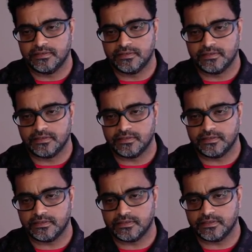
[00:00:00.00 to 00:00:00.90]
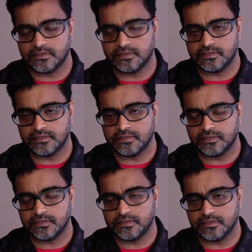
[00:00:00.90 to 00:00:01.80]

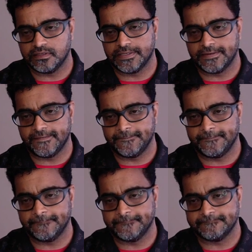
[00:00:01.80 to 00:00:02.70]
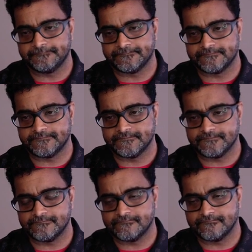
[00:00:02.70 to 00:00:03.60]

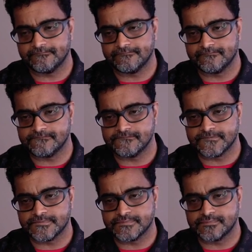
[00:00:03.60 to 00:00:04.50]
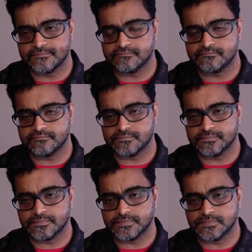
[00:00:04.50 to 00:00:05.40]

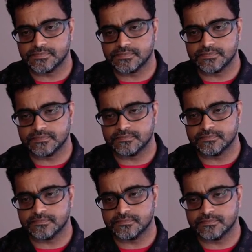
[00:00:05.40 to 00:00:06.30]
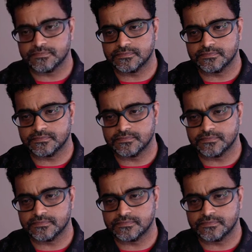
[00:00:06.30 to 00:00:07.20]

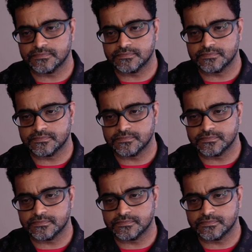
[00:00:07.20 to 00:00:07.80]
This person isn't speaking.